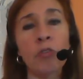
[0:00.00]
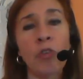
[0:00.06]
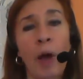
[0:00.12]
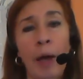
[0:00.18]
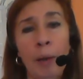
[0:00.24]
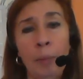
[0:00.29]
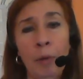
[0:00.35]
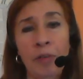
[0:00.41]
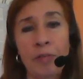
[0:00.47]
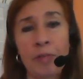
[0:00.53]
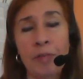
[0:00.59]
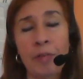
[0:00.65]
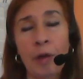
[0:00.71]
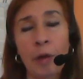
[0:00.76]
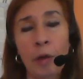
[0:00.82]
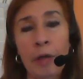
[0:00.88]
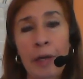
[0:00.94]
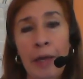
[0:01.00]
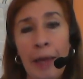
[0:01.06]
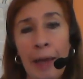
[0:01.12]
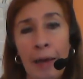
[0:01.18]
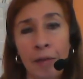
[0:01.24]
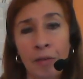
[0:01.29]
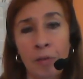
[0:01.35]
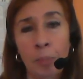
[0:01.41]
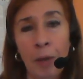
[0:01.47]
time is still an
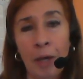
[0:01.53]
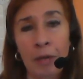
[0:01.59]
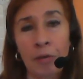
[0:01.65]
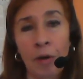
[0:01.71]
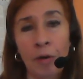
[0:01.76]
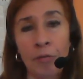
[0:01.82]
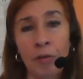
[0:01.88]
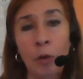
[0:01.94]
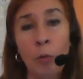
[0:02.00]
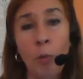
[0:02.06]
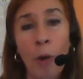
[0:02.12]
aspect of you.